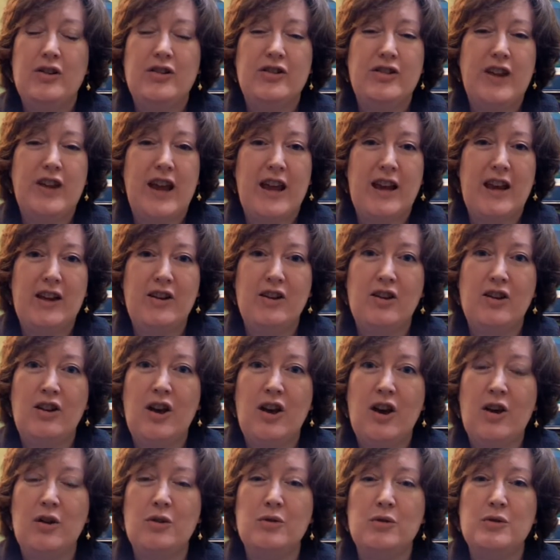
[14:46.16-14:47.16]
Take
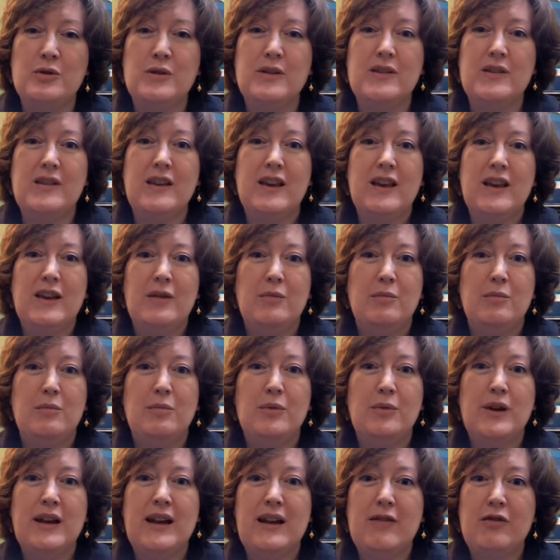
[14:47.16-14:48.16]
notes,
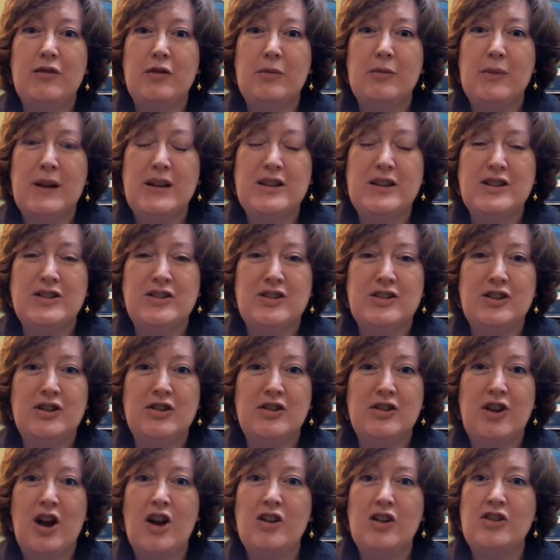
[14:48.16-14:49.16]
bring information to your
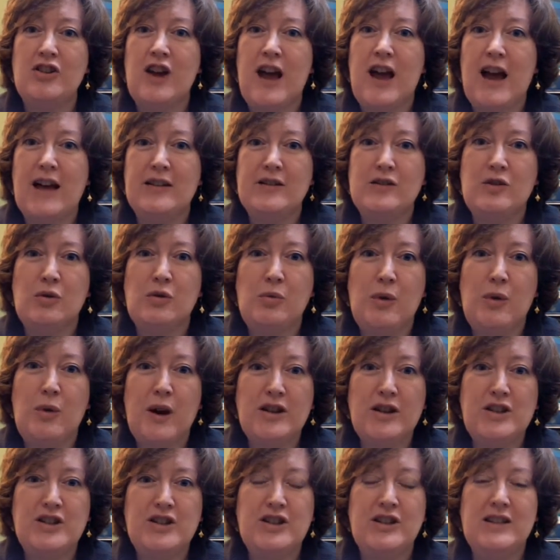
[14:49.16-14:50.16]
doctor, ask
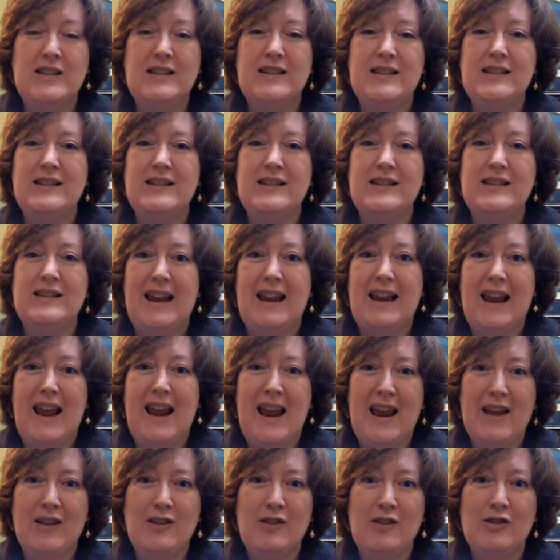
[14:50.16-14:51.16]
questions, get
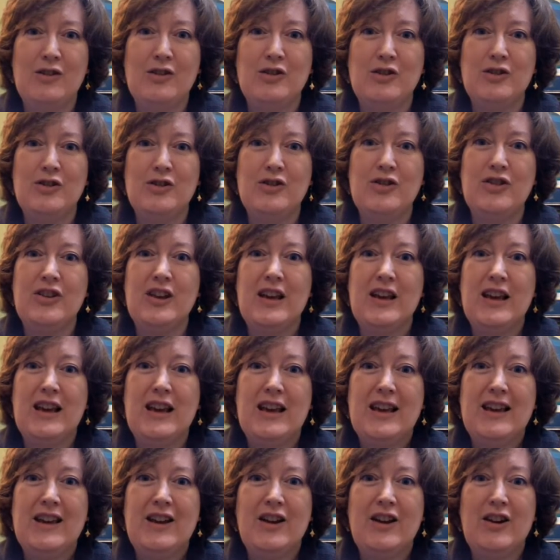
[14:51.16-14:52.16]
answers,
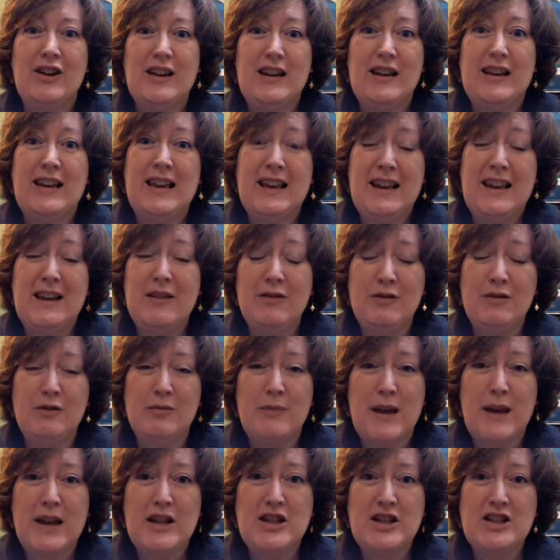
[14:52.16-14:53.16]
you know, get
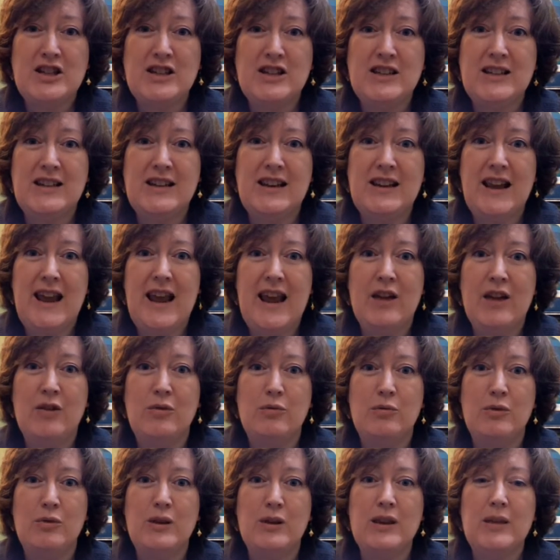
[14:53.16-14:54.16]
information
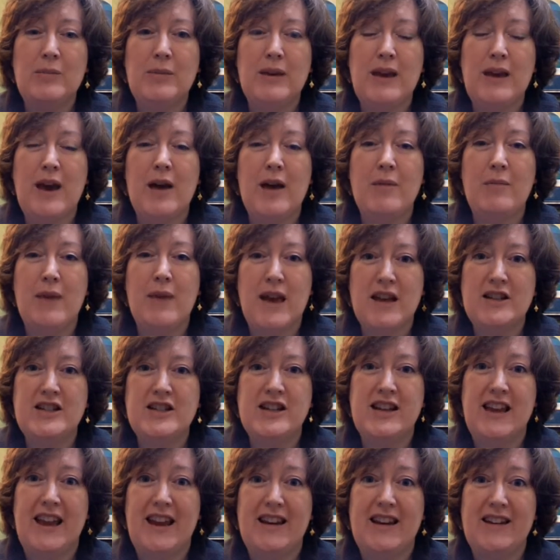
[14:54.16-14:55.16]
and really become
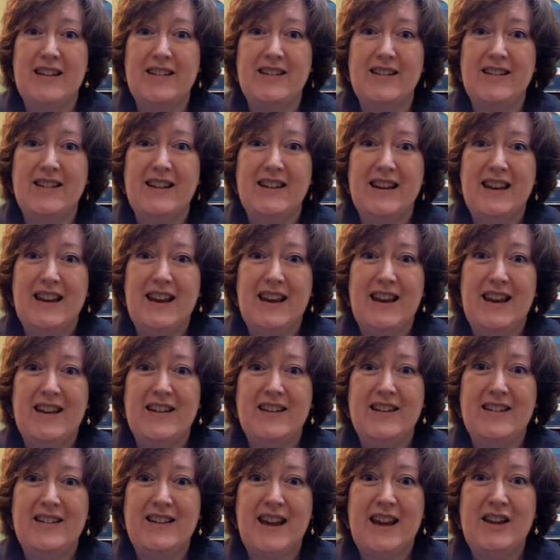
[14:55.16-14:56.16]
educated
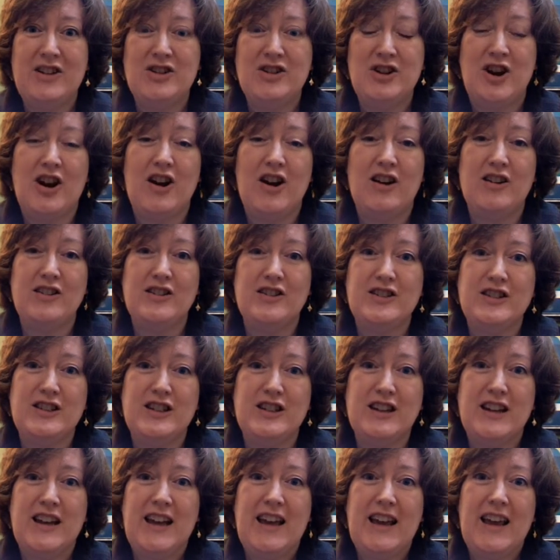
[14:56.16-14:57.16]
and take charge.
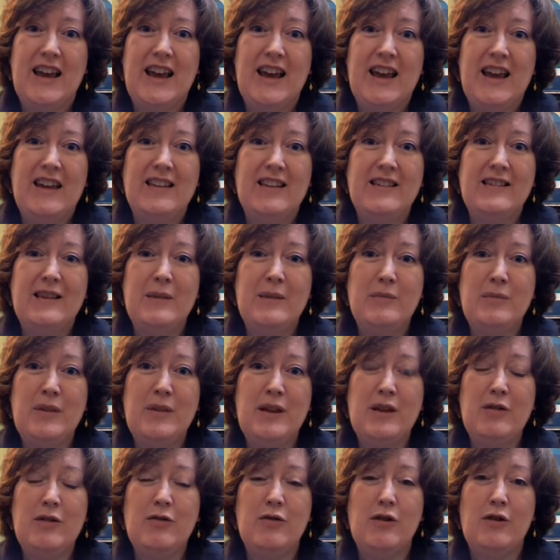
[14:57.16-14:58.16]
And
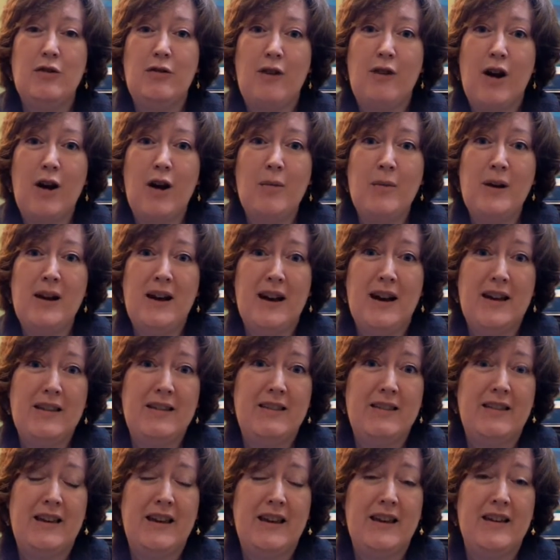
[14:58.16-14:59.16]
something for pharma, I
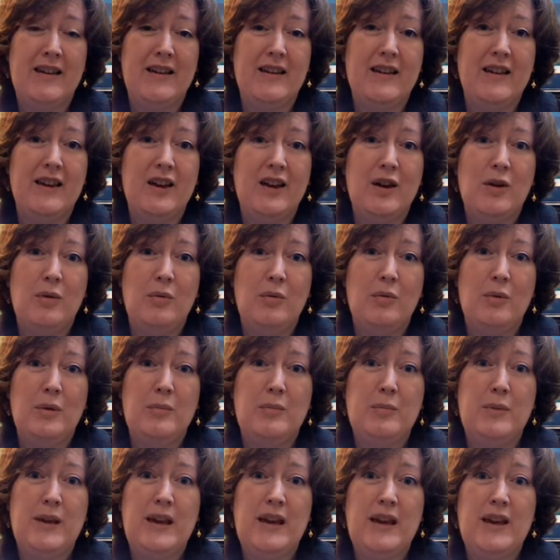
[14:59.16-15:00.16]
think,
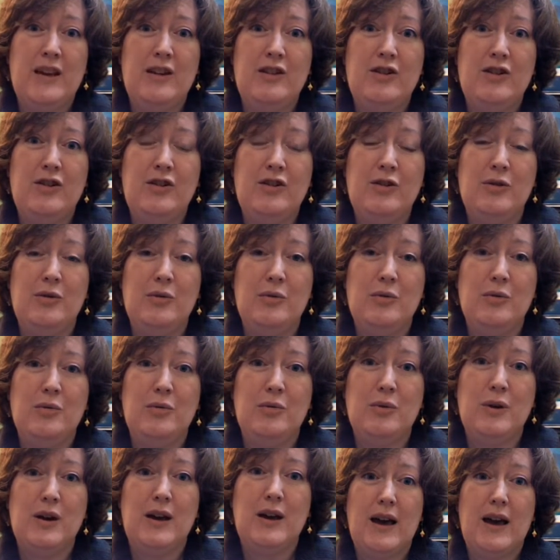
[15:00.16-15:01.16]
would be
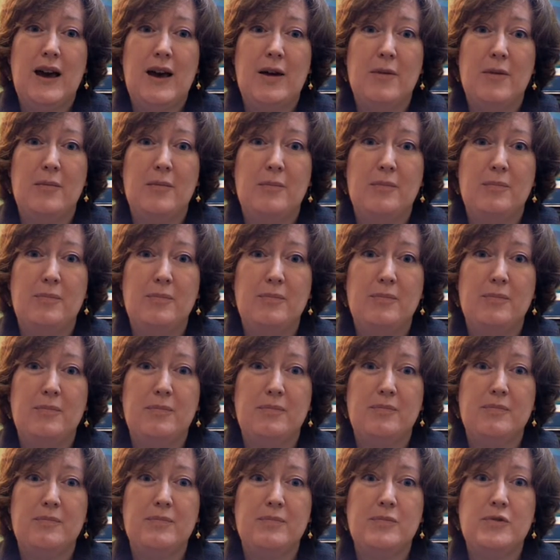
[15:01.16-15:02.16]
to um,
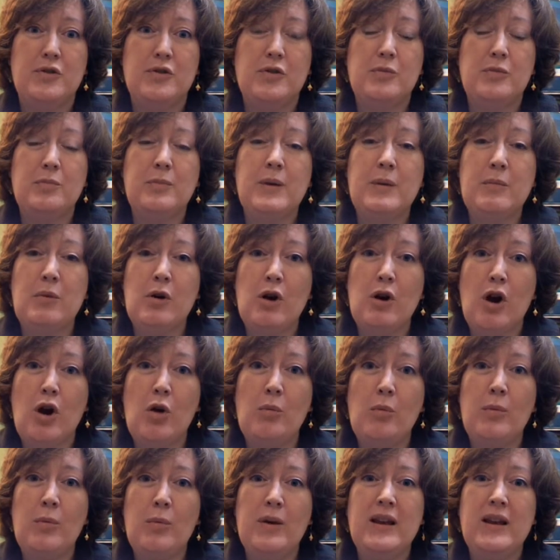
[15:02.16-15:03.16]
just be more
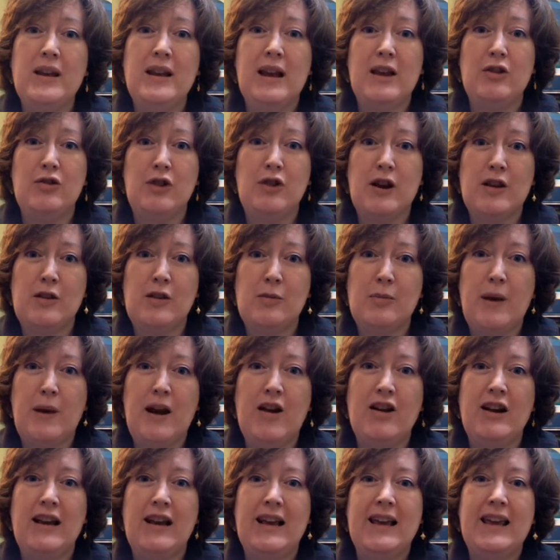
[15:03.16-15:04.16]
open and
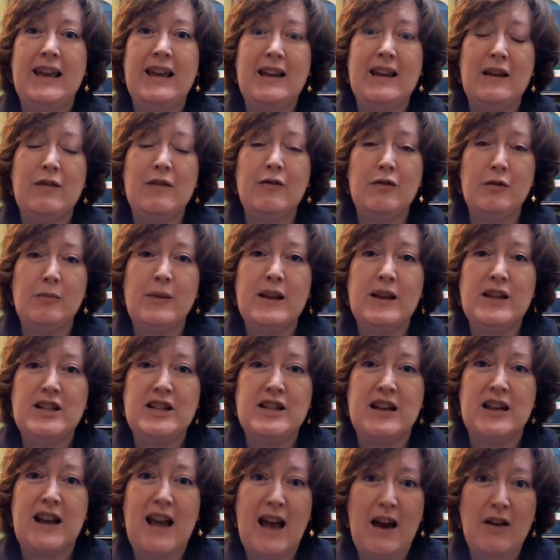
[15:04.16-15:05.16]
transparent and get
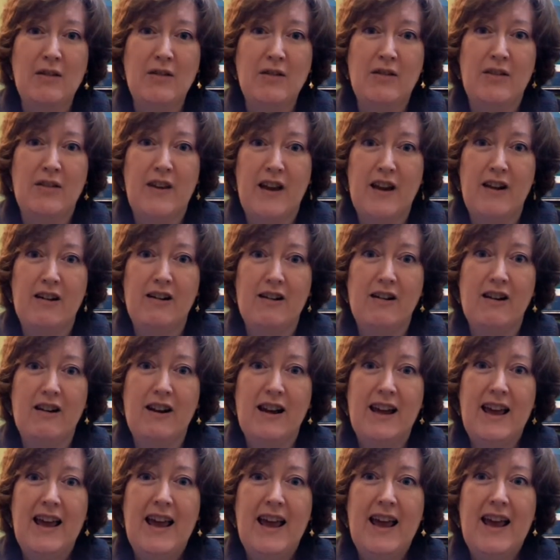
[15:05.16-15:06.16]
information out there
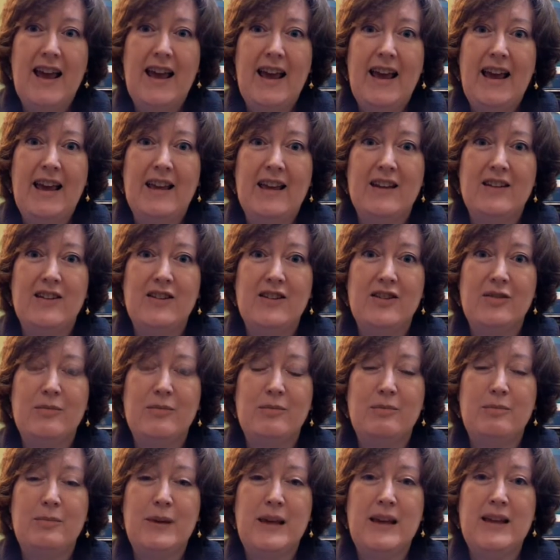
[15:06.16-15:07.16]
and
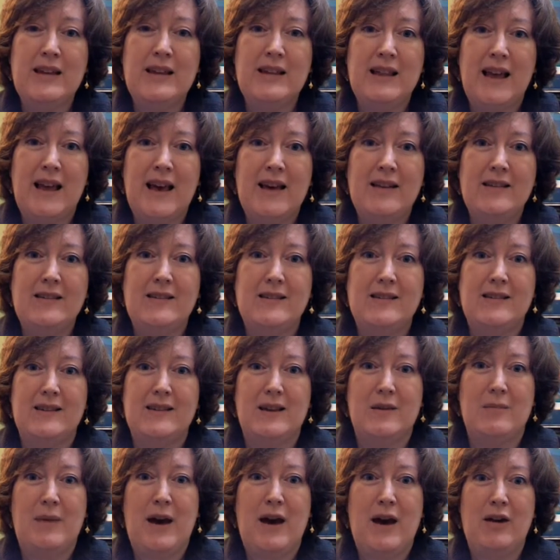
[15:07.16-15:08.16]
be less
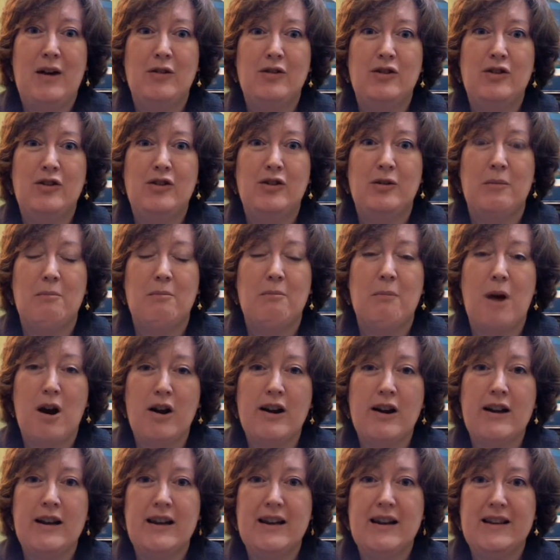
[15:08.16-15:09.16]
about
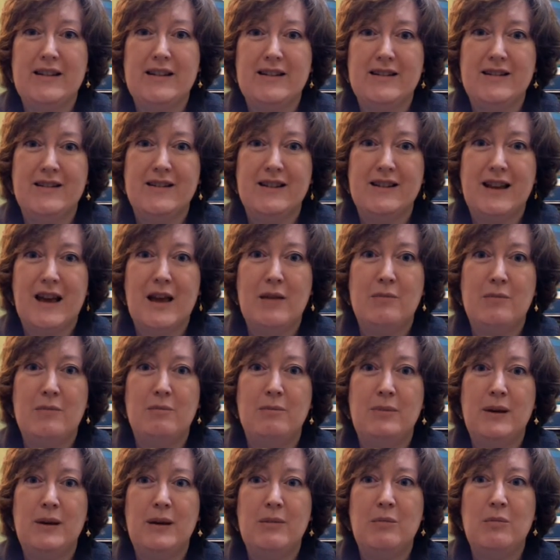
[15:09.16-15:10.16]
marketing
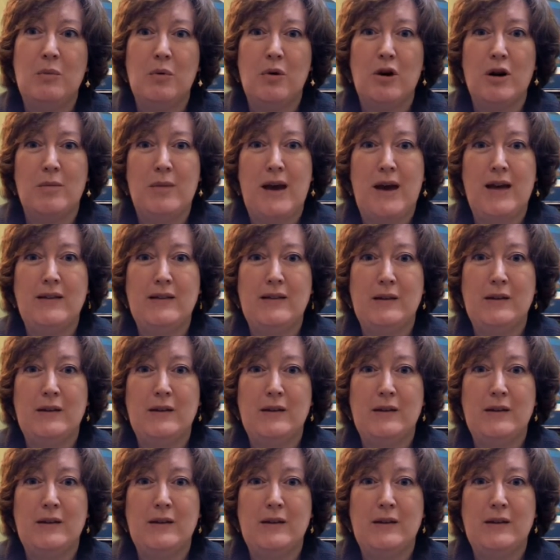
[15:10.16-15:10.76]
and be more about